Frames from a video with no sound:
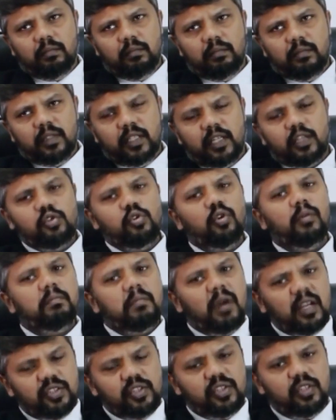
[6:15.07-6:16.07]
there is no
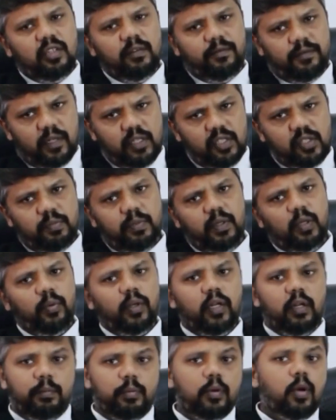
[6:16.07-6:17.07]
much difference
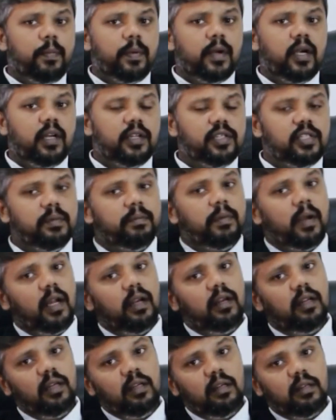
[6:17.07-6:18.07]
between a proprietorship
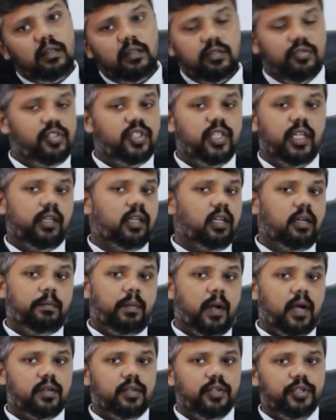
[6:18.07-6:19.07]
and a general
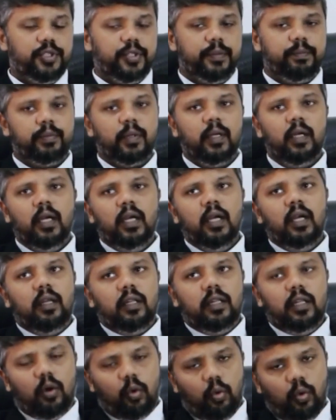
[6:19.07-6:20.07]
partnership.
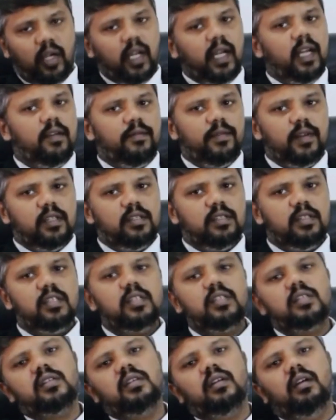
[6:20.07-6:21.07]
The only difference
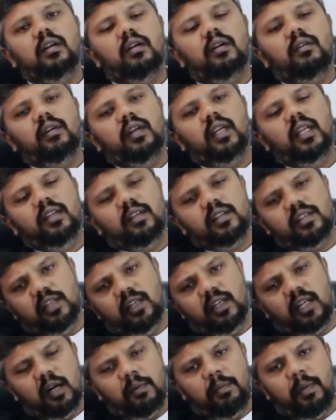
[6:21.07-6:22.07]
is, in a
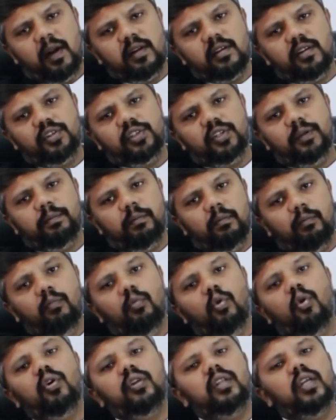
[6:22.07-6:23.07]
general partnership,
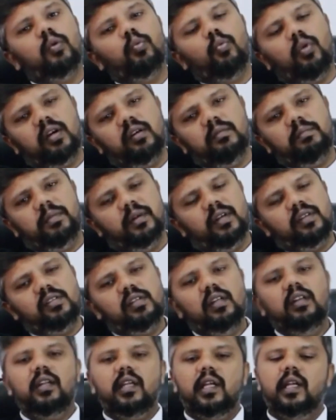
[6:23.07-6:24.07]
more than one
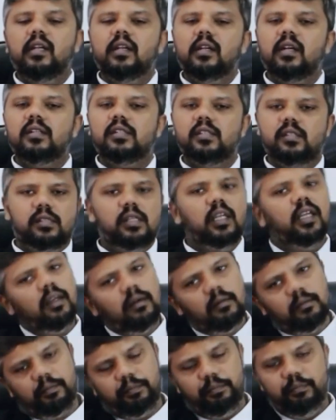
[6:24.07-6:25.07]
person indulge in the
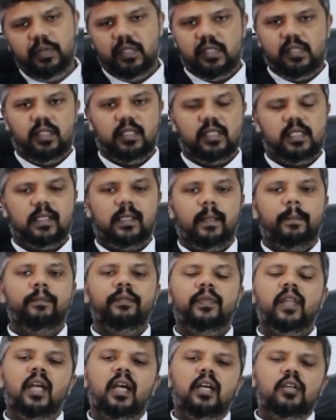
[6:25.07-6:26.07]
business.
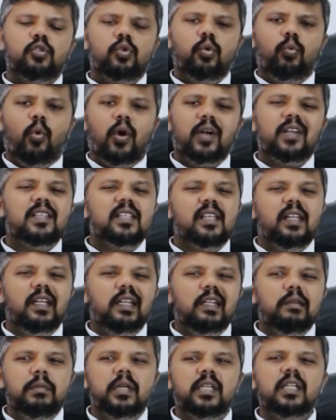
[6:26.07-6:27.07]
So what is a
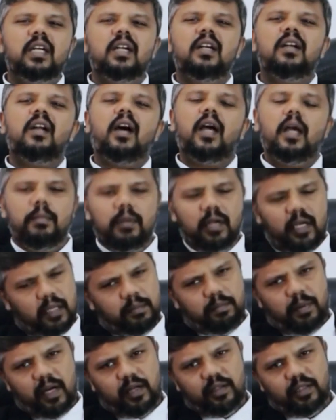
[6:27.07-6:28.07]
limited liability
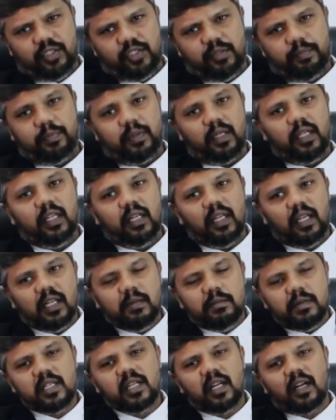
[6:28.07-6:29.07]
partnership? In a
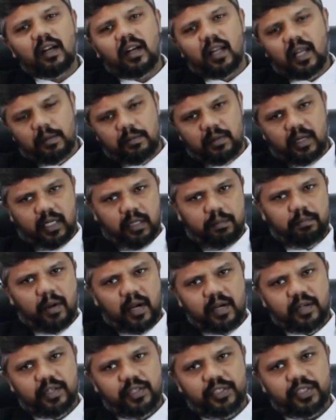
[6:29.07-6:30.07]
limited liability
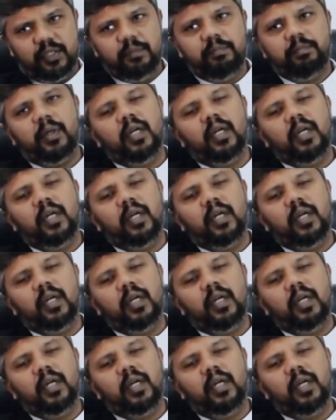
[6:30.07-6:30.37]
partnership,